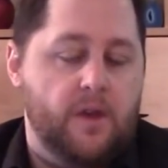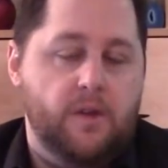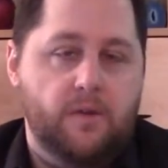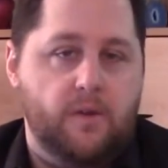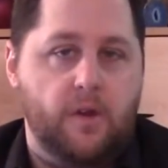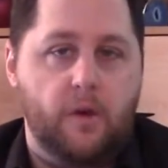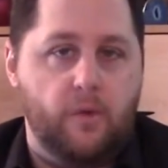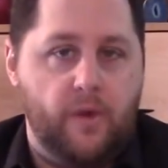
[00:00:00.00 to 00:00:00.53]

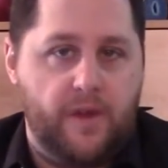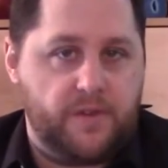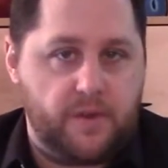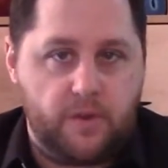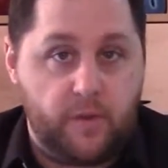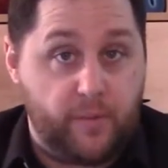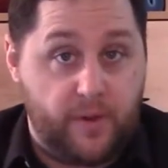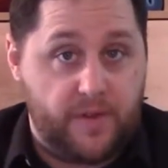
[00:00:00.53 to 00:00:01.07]
go rescue
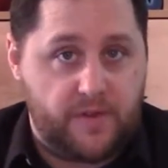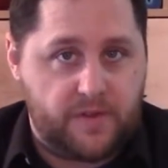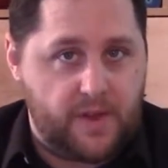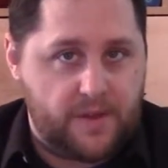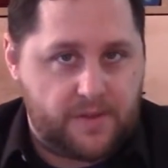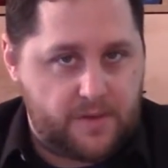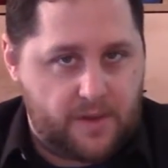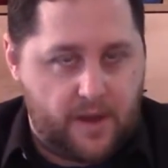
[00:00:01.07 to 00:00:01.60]
the
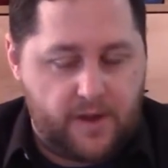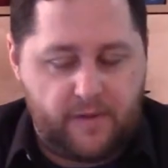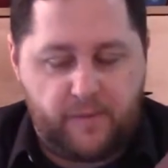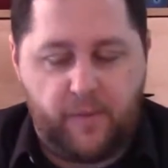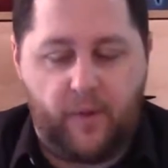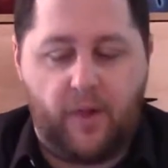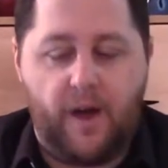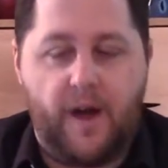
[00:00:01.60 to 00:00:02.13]
princess kind of
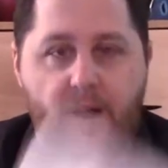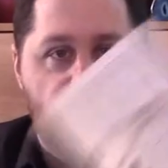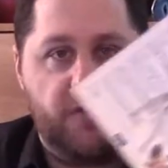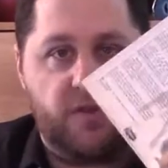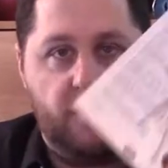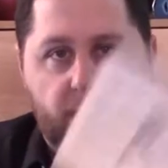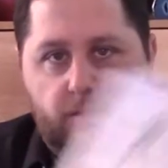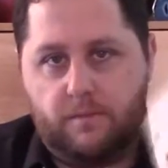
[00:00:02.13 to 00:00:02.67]
plot.
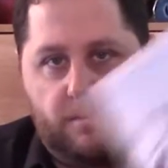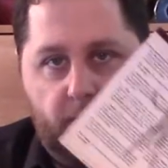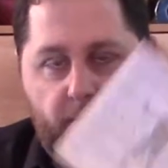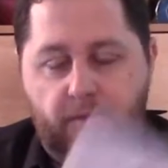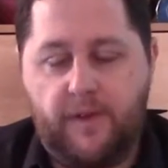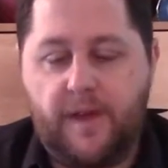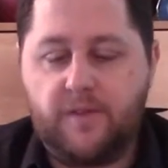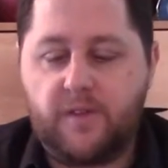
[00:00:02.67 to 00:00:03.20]
So
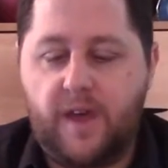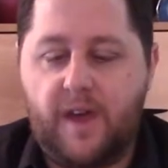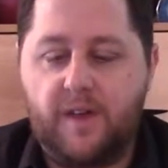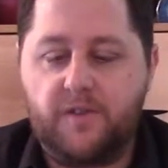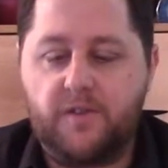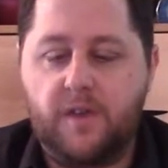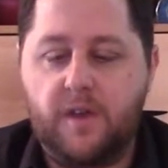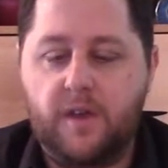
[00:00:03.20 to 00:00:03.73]

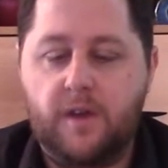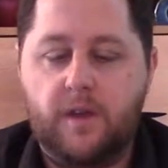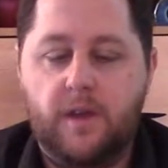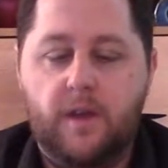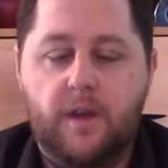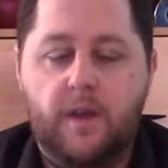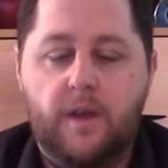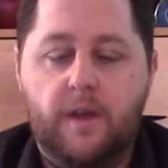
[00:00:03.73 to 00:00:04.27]
fantastic.
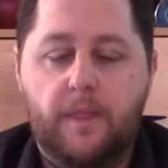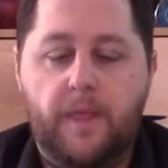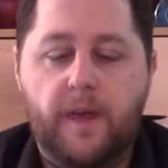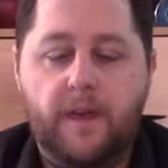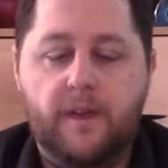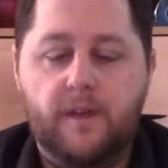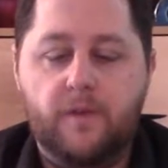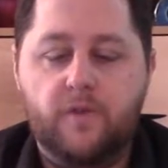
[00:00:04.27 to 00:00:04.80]

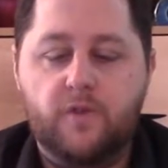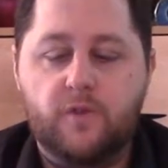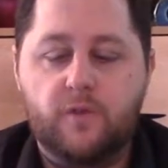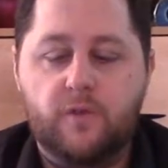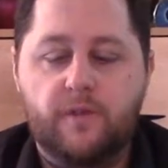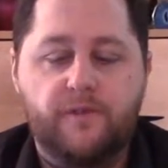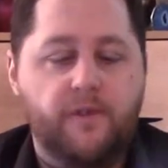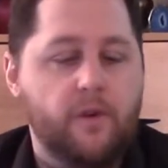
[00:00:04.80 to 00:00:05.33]
Thank you to
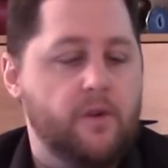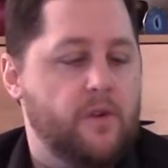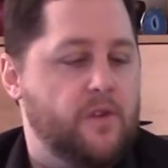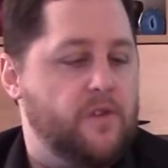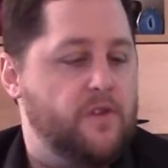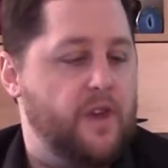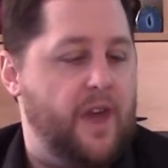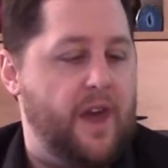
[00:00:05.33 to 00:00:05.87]
the
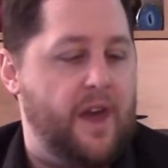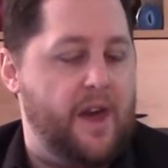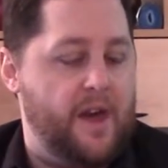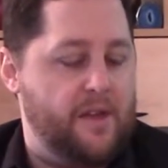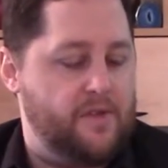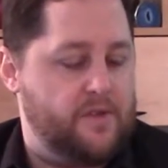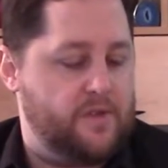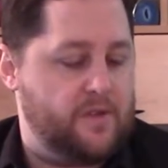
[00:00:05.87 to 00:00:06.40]
folks
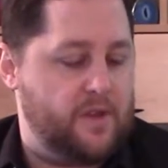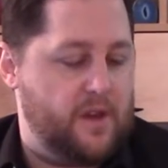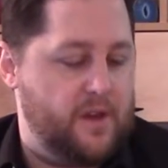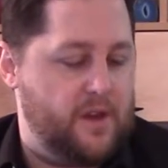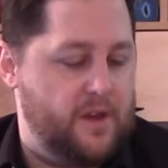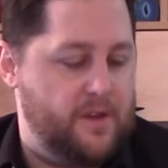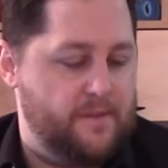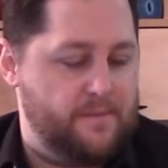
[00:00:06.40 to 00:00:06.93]
at
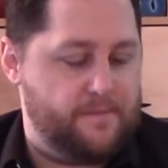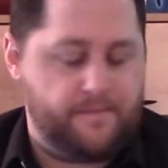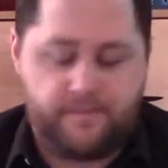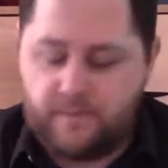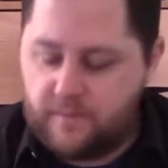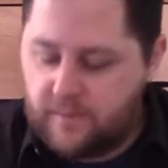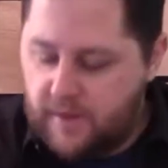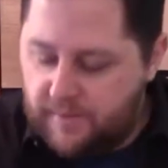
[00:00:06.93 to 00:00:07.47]

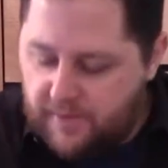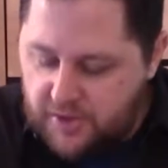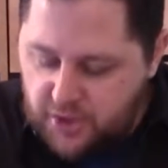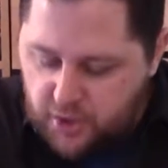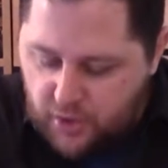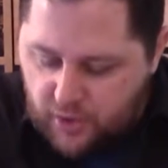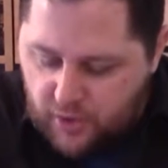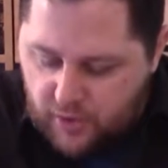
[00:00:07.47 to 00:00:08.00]

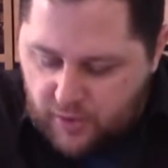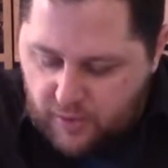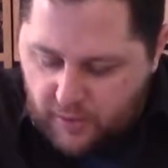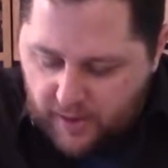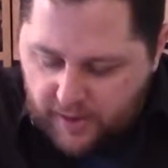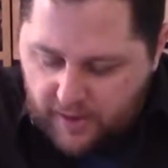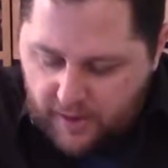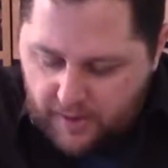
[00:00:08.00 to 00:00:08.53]
Adventure, what are
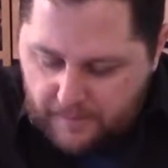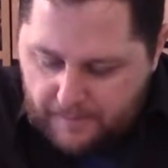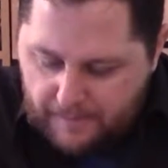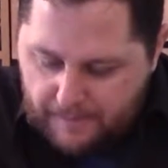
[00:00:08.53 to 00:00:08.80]
they called?